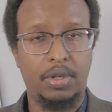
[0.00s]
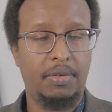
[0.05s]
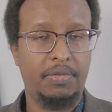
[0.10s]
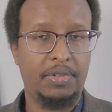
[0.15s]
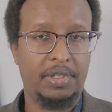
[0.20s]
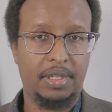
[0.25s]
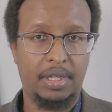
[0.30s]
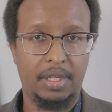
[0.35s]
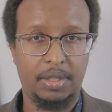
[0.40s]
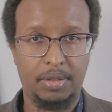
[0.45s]

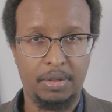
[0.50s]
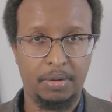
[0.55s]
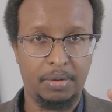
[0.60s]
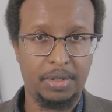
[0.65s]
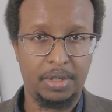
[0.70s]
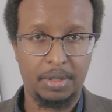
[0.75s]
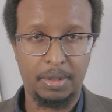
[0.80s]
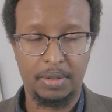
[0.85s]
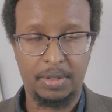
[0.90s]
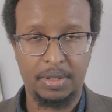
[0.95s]
obviously to
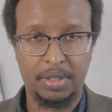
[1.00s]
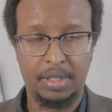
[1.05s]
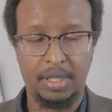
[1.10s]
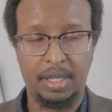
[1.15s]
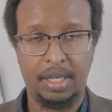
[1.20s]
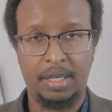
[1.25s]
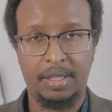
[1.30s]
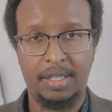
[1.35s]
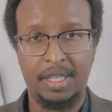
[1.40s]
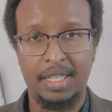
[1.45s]
reduce
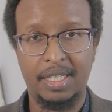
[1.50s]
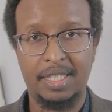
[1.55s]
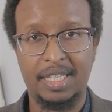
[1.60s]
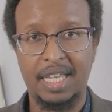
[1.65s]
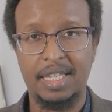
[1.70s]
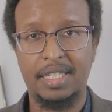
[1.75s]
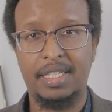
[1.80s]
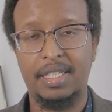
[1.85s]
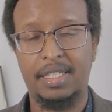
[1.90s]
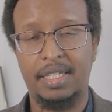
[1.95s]
the
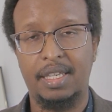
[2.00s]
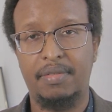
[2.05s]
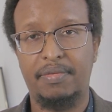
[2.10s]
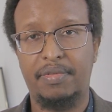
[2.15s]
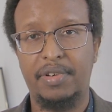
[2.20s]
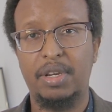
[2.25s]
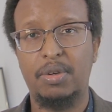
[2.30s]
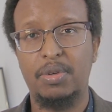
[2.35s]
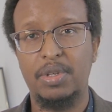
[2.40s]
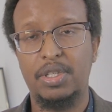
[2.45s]
intensity and
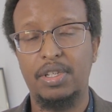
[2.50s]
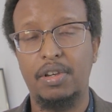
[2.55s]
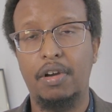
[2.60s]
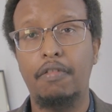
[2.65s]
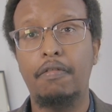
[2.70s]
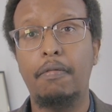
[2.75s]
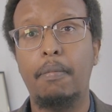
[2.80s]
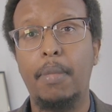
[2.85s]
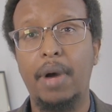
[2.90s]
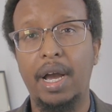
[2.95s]
frequency
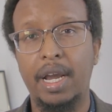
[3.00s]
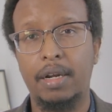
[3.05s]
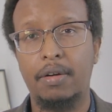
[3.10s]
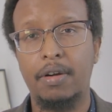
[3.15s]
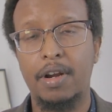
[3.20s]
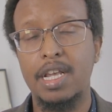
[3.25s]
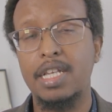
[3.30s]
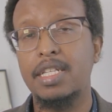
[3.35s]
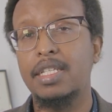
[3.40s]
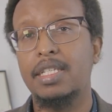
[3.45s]
of
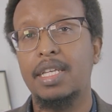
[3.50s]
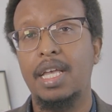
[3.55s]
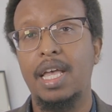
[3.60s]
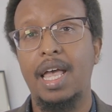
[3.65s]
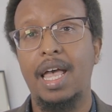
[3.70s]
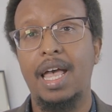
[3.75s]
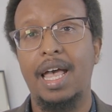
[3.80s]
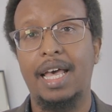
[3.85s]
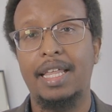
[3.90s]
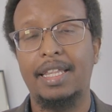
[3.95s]
migraines,
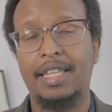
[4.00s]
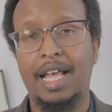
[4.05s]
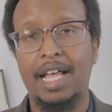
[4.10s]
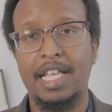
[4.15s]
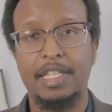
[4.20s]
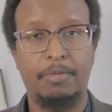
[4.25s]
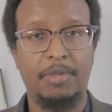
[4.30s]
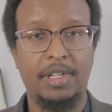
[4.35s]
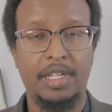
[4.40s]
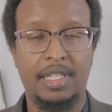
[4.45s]
and that
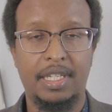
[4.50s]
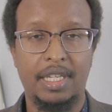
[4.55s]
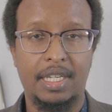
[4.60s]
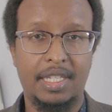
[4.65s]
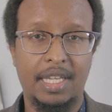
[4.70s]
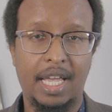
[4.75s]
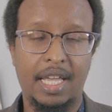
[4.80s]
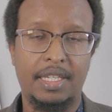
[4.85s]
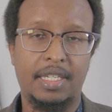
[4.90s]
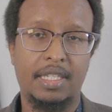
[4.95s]
has been a
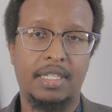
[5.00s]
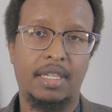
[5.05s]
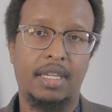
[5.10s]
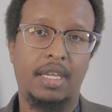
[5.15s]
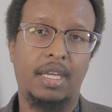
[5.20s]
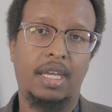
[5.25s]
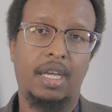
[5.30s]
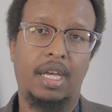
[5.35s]
success.